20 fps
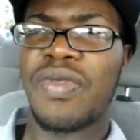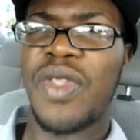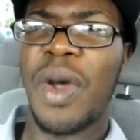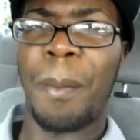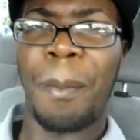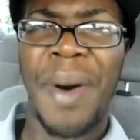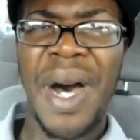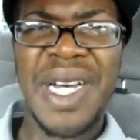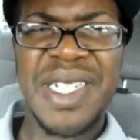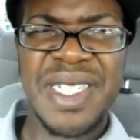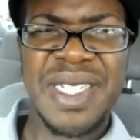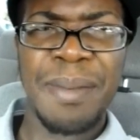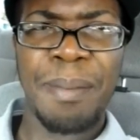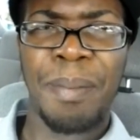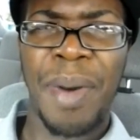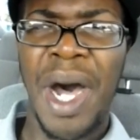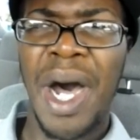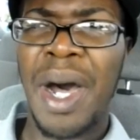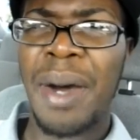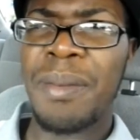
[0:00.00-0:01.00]
The Boston
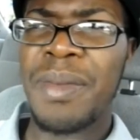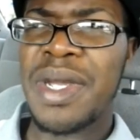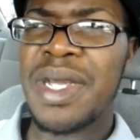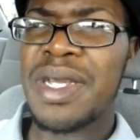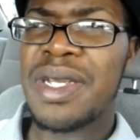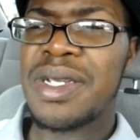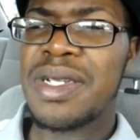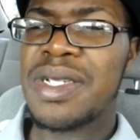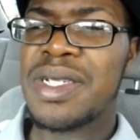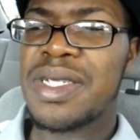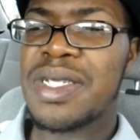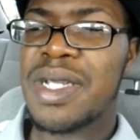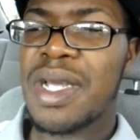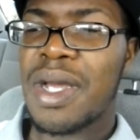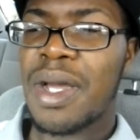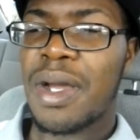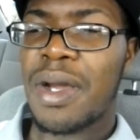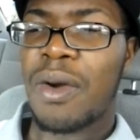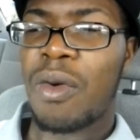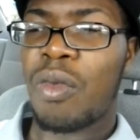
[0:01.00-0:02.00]
bombings,
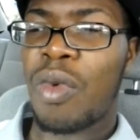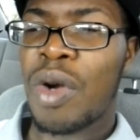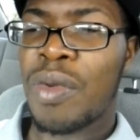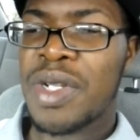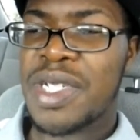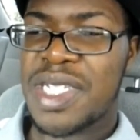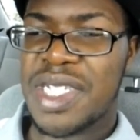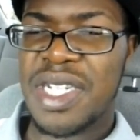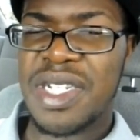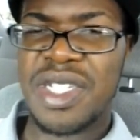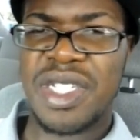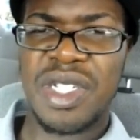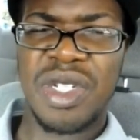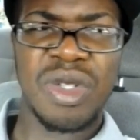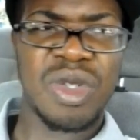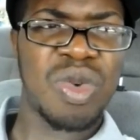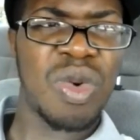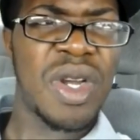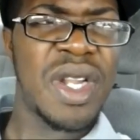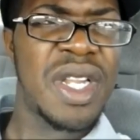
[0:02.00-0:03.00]
woman sentenced
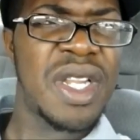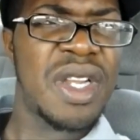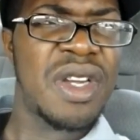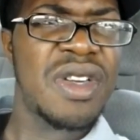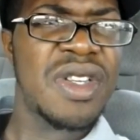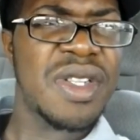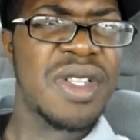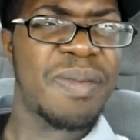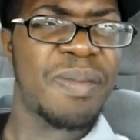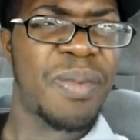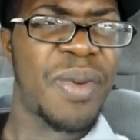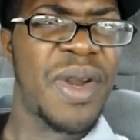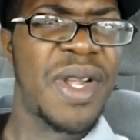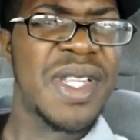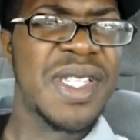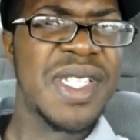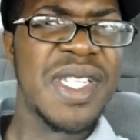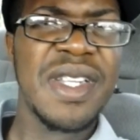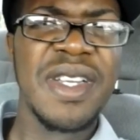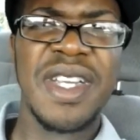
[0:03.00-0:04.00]
to 20 years in
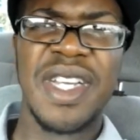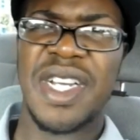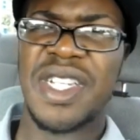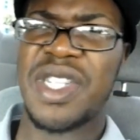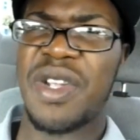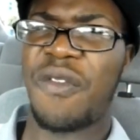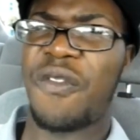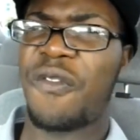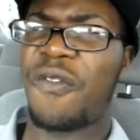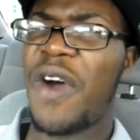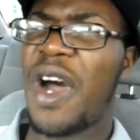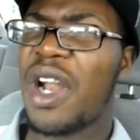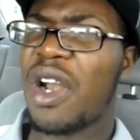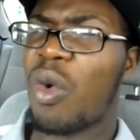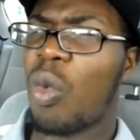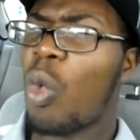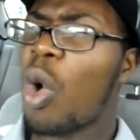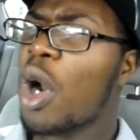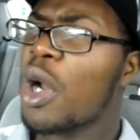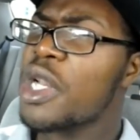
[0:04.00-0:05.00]
prison because she fired
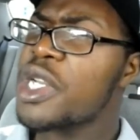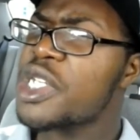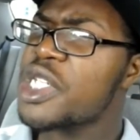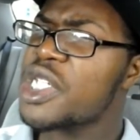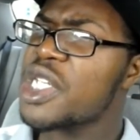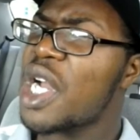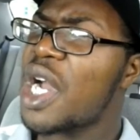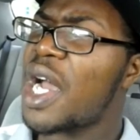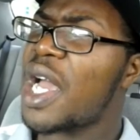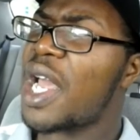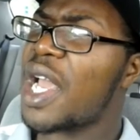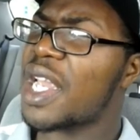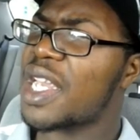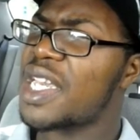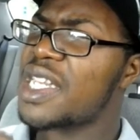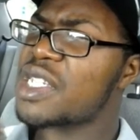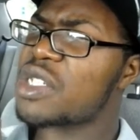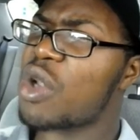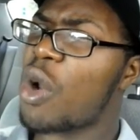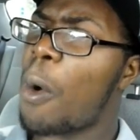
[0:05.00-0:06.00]
a warning shot
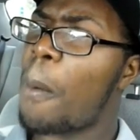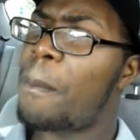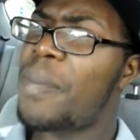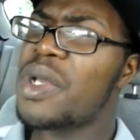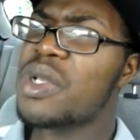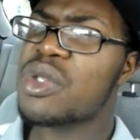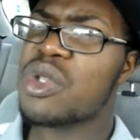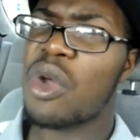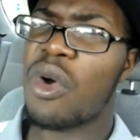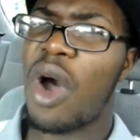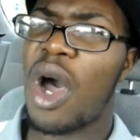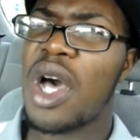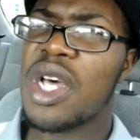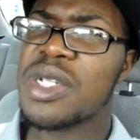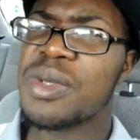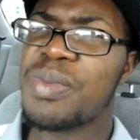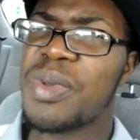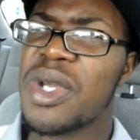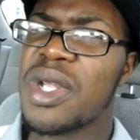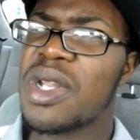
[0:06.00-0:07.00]
against her abusive
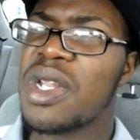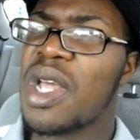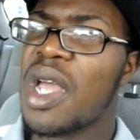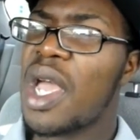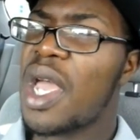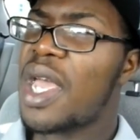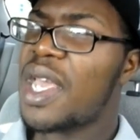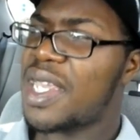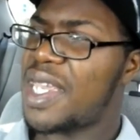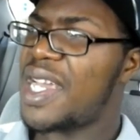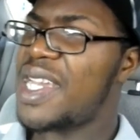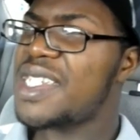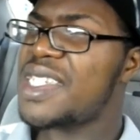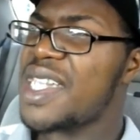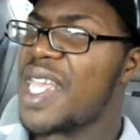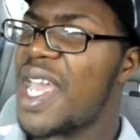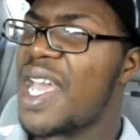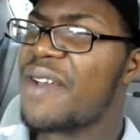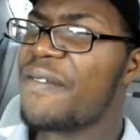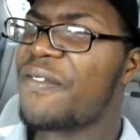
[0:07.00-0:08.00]
husband.
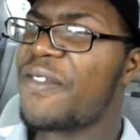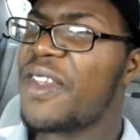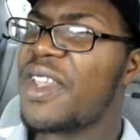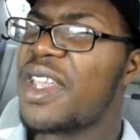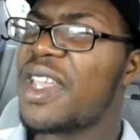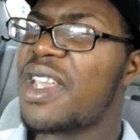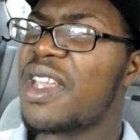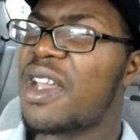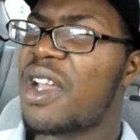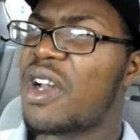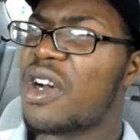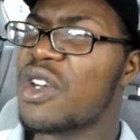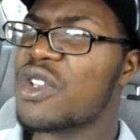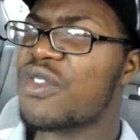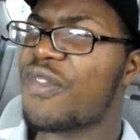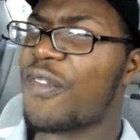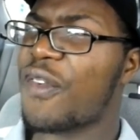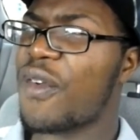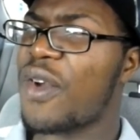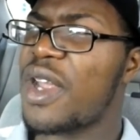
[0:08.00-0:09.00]
Casey Anthony
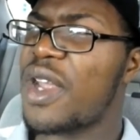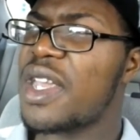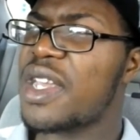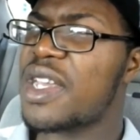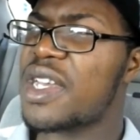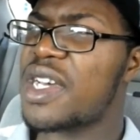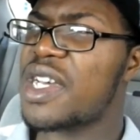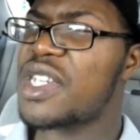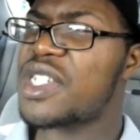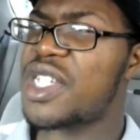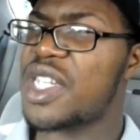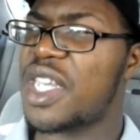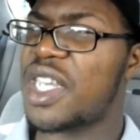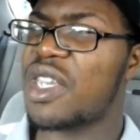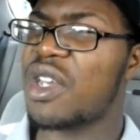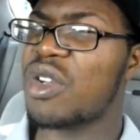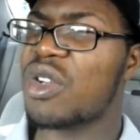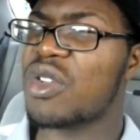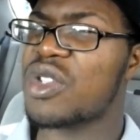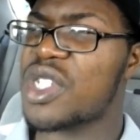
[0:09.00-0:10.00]
goes free because she
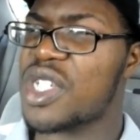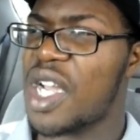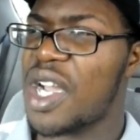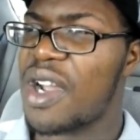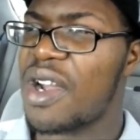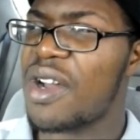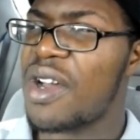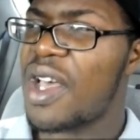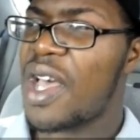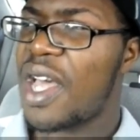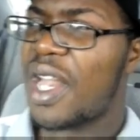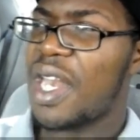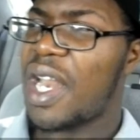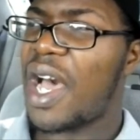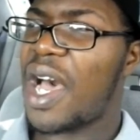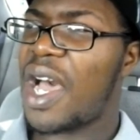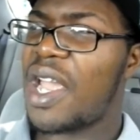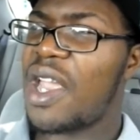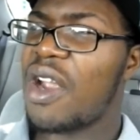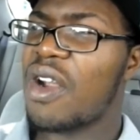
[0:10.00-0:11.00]
killed her child.
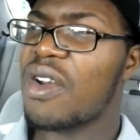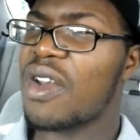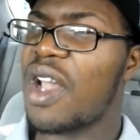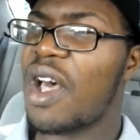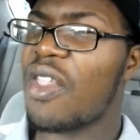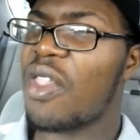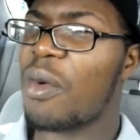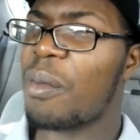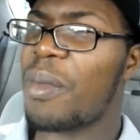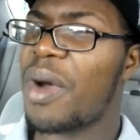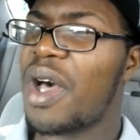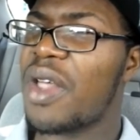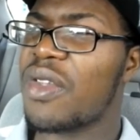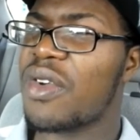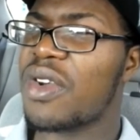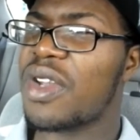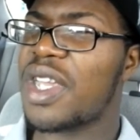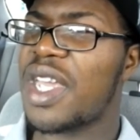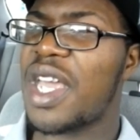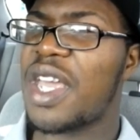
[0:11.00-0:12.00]
Now I hear another
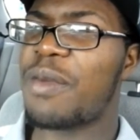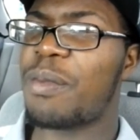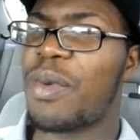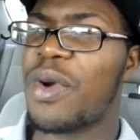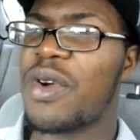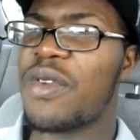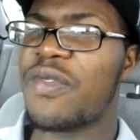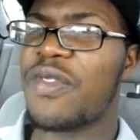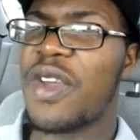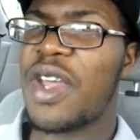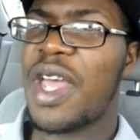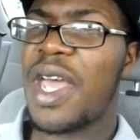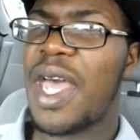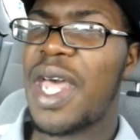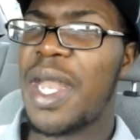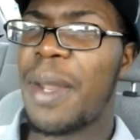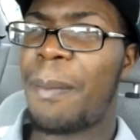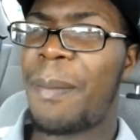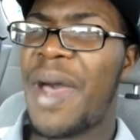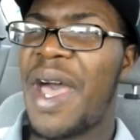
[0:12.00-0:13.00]
mother gave birth
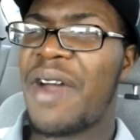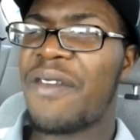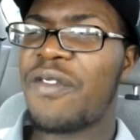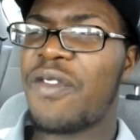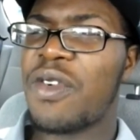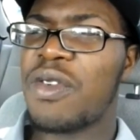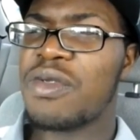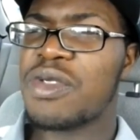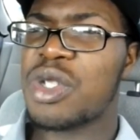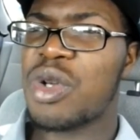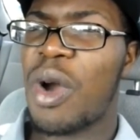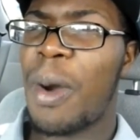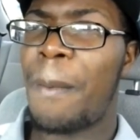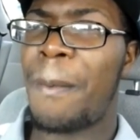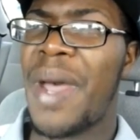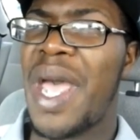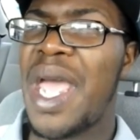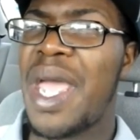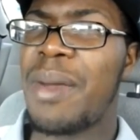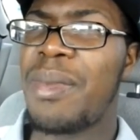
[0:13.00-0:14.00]
in a bathroom to a
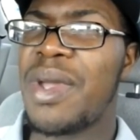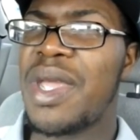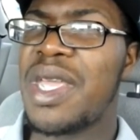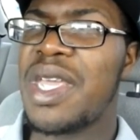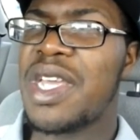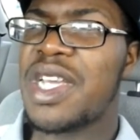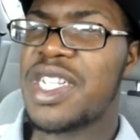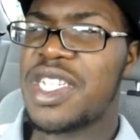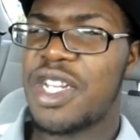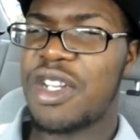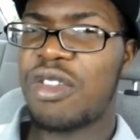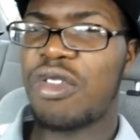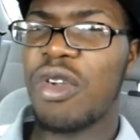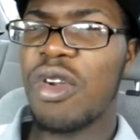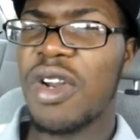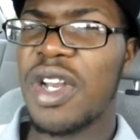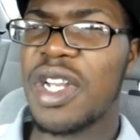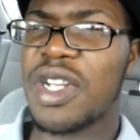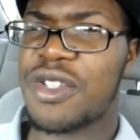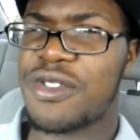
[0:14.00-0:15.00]
baby. She
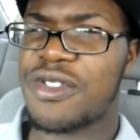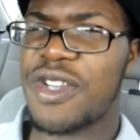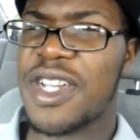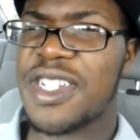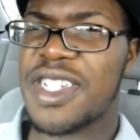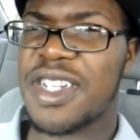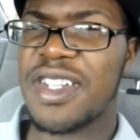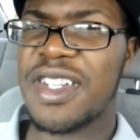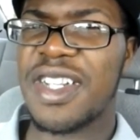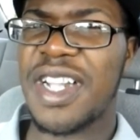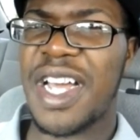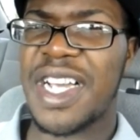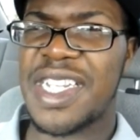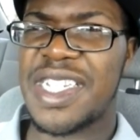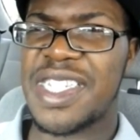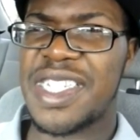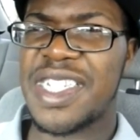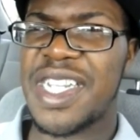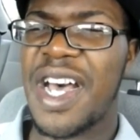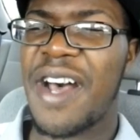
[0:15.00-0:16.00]
threw in the trash can like
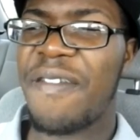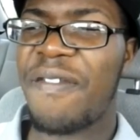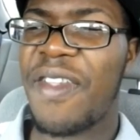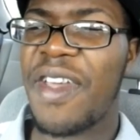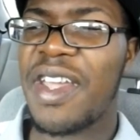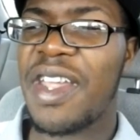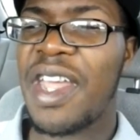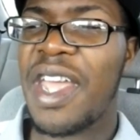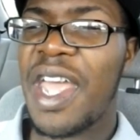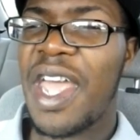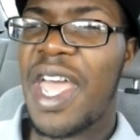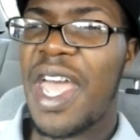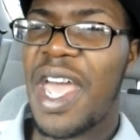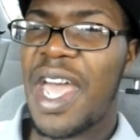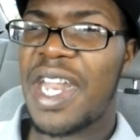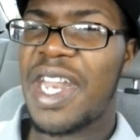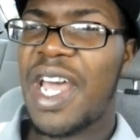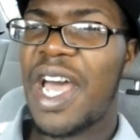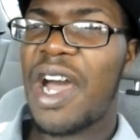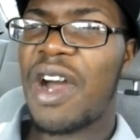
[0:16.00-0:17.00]
it's nothing,
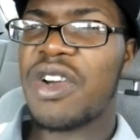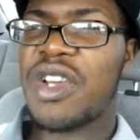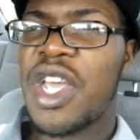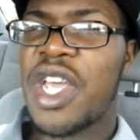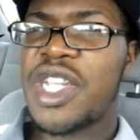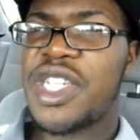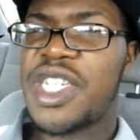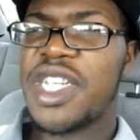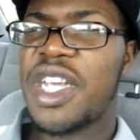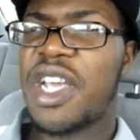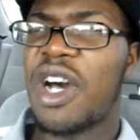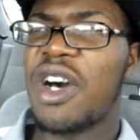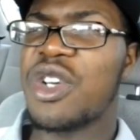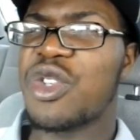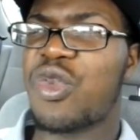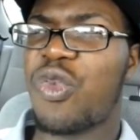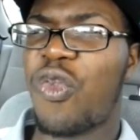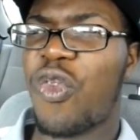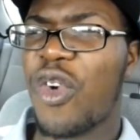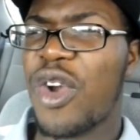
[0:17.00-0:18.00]
and now she
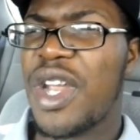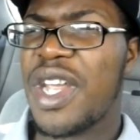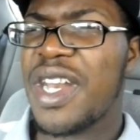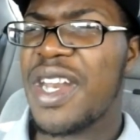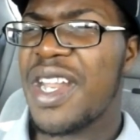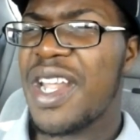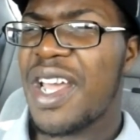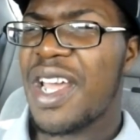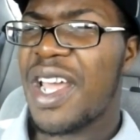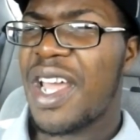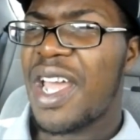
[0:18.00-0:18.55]
goes free.